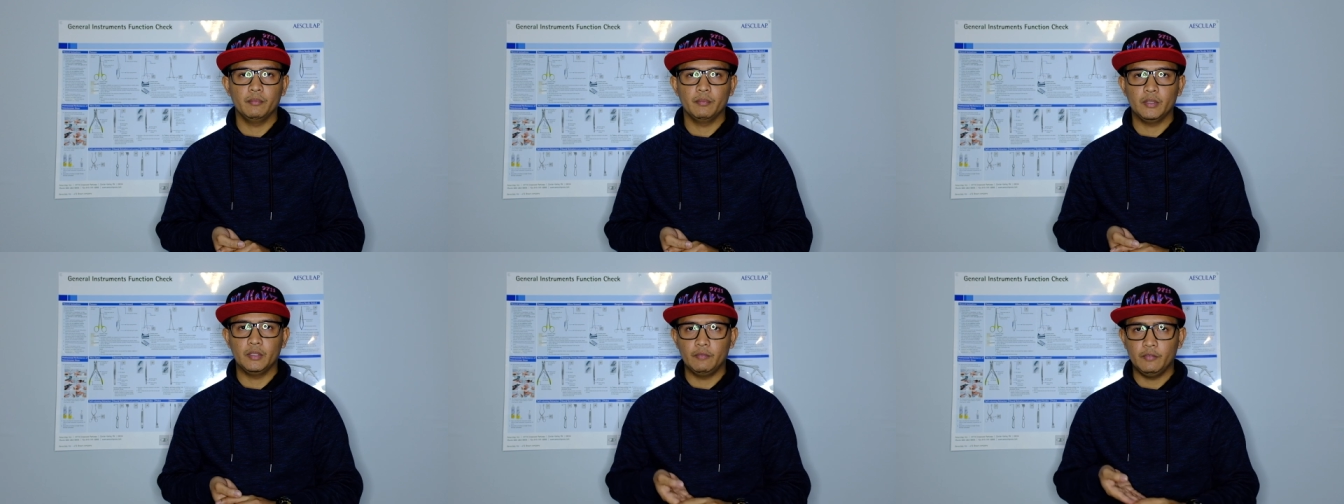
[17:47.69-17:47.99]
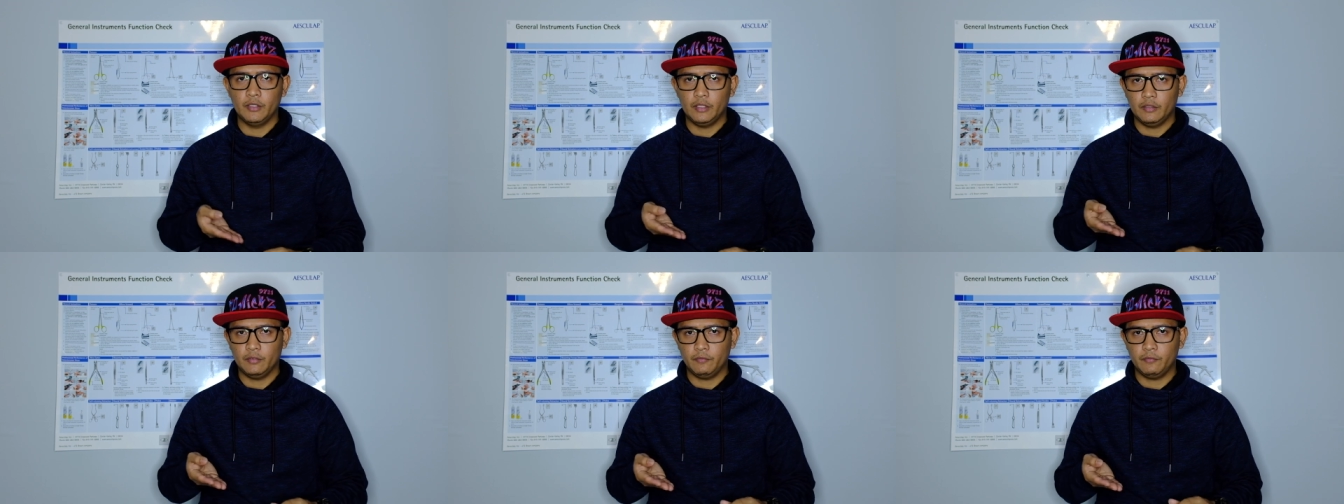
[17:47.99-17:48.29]

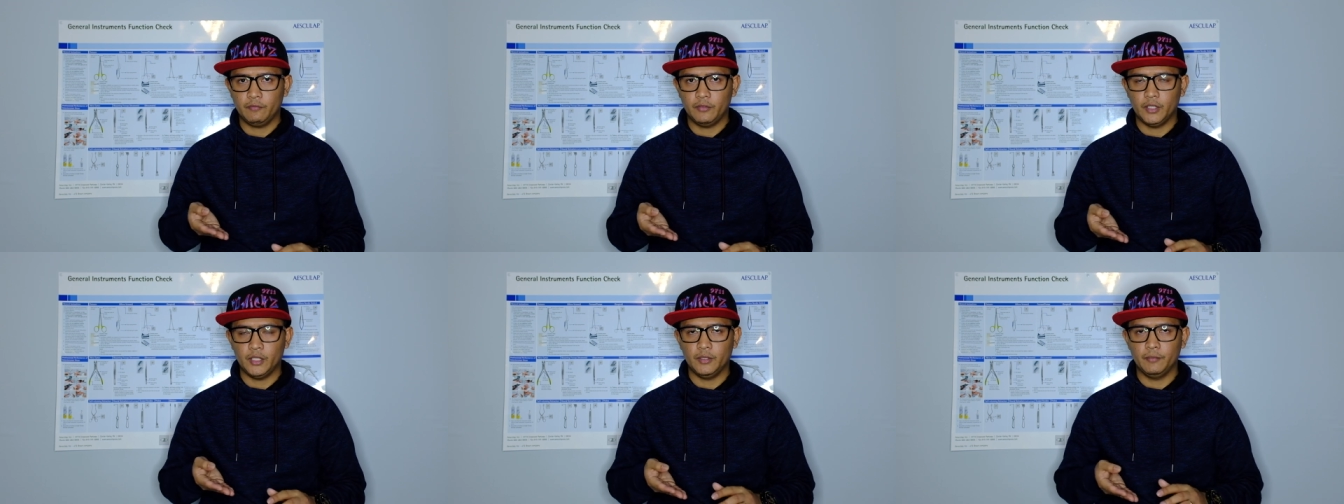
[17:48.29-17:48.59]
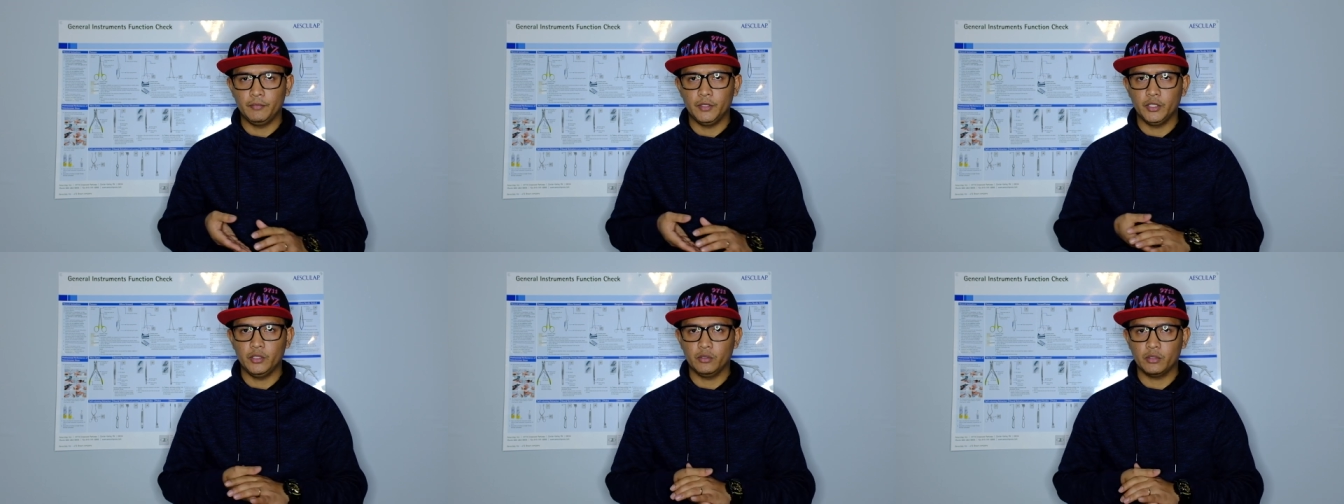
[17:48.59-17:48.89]
even if
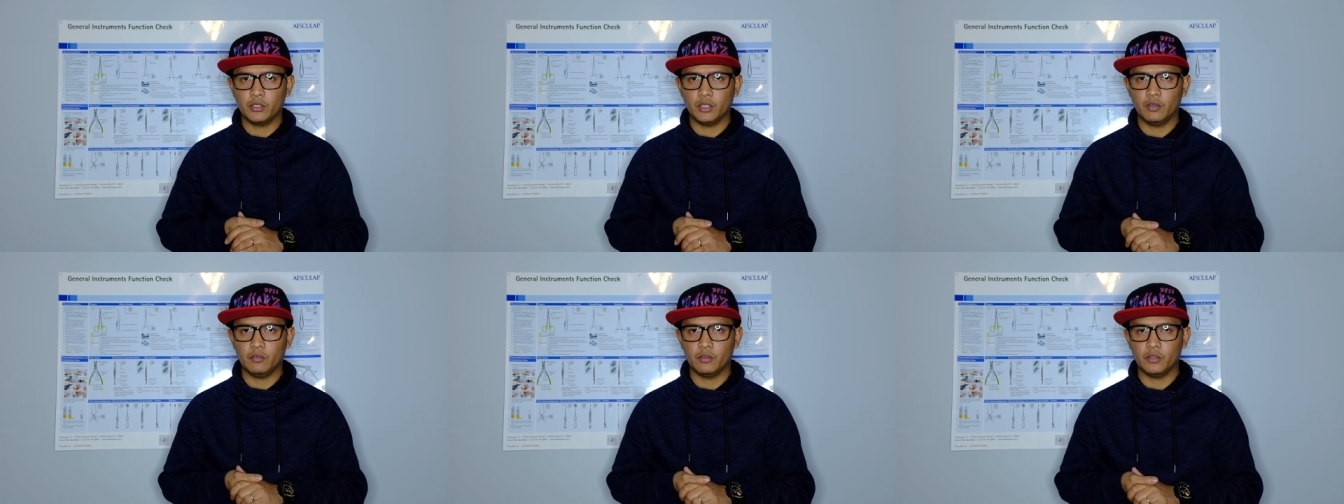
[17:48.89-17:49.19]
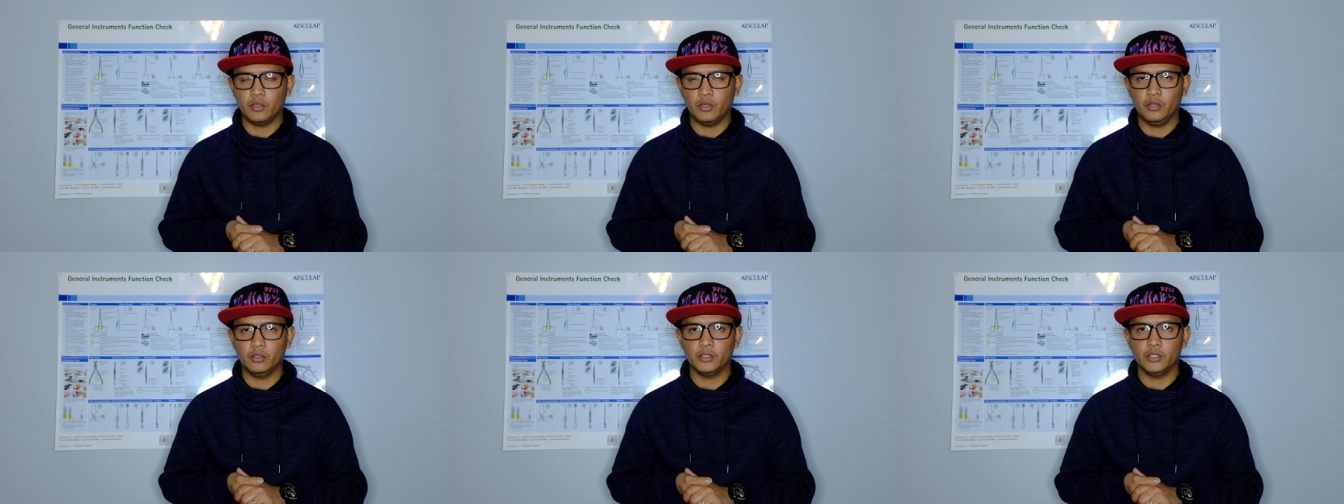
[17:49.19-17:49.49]
they don't
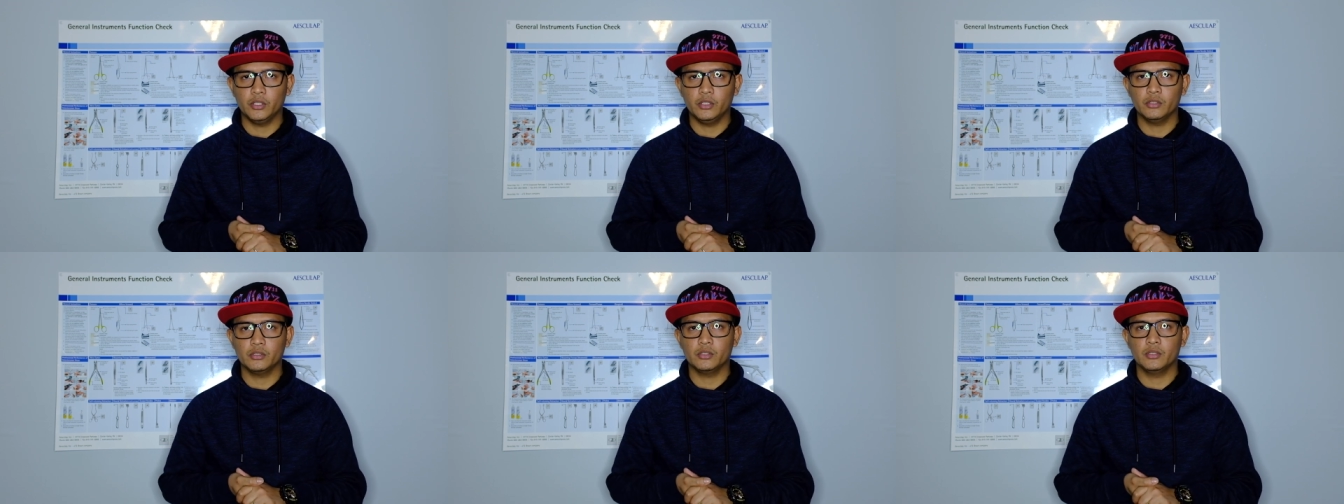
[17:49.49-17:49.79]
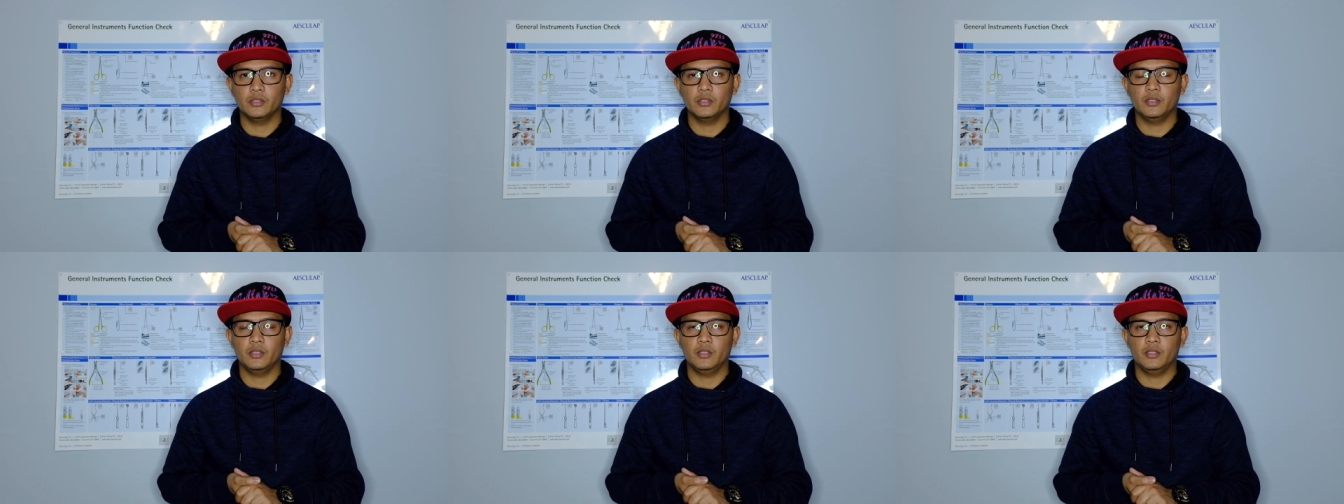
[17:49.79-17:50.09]
cover all those,